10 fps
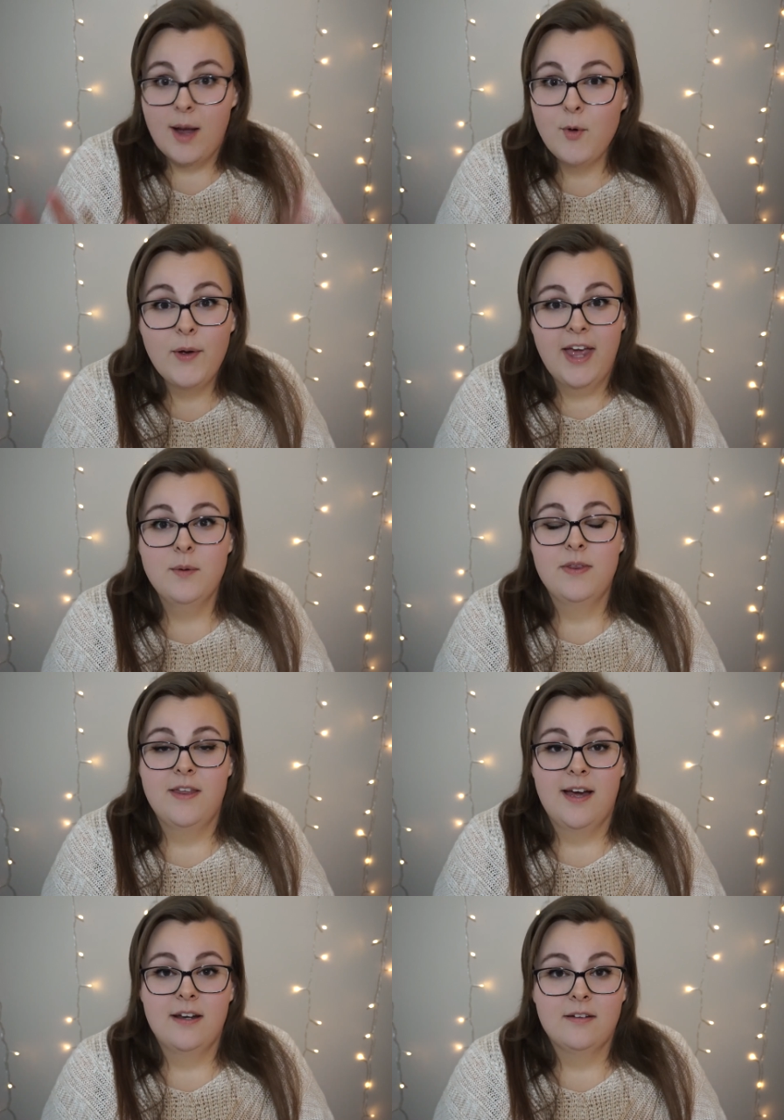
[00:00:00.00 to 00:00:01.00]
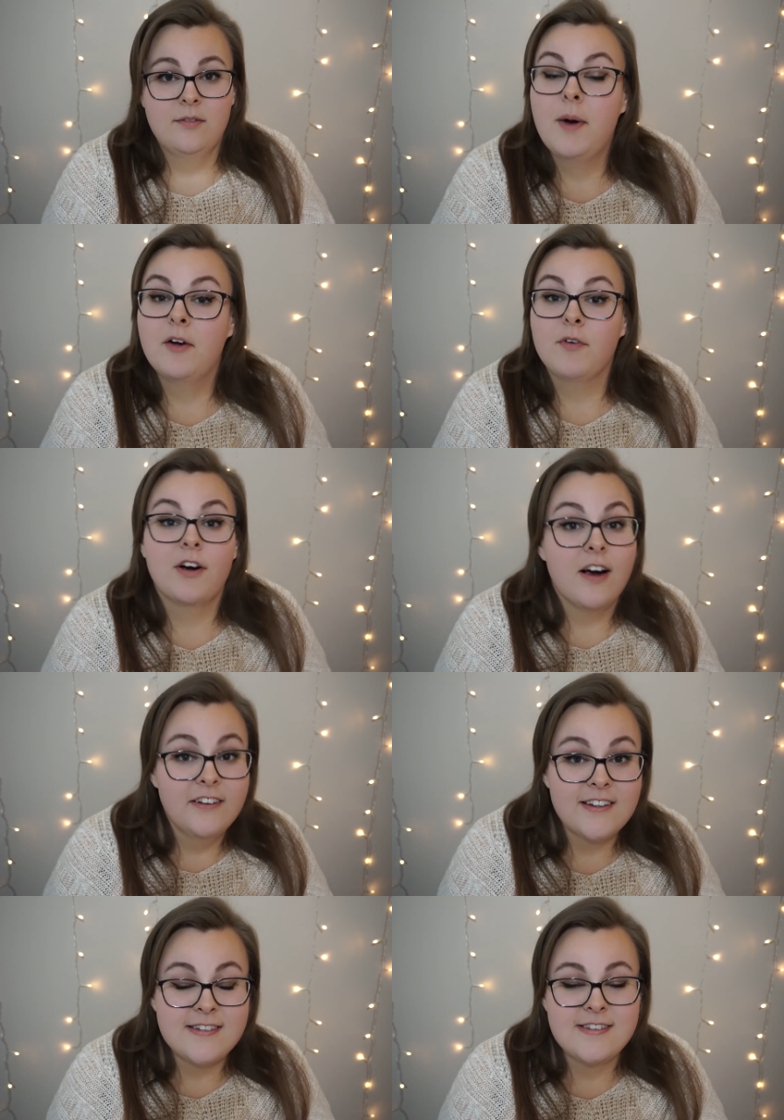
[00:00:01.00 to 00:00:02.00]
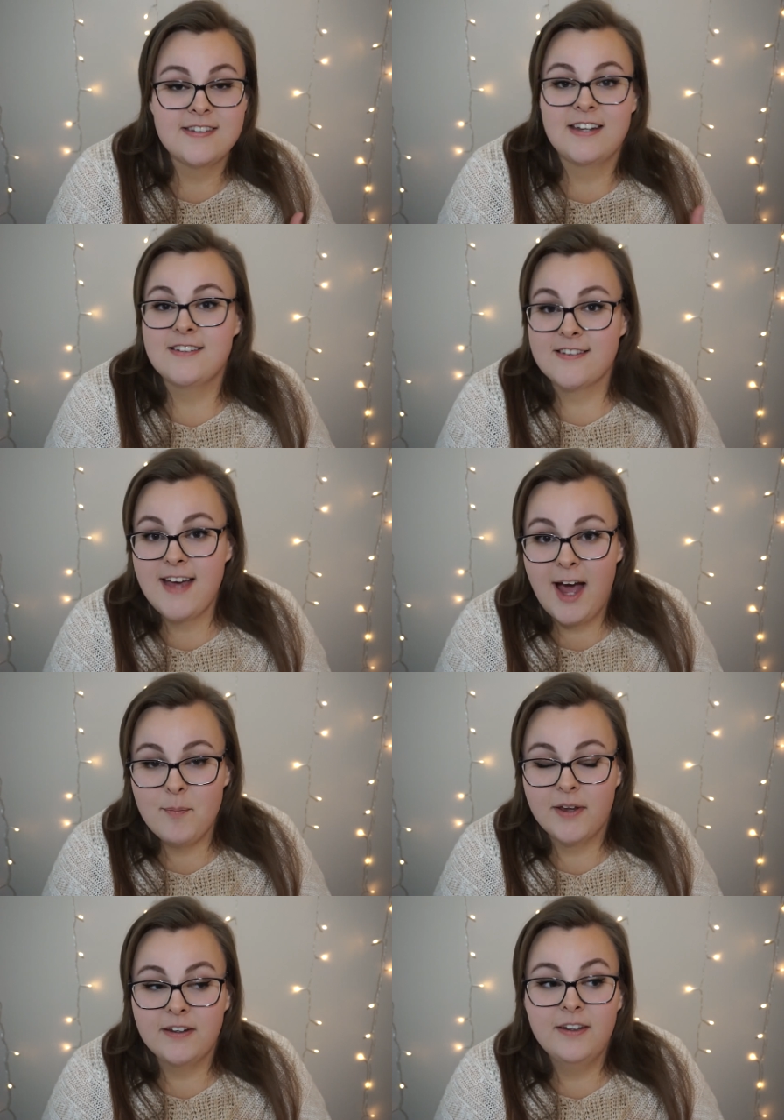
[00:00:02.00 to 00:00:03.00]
I'm okay with that. But regardless, it does happen.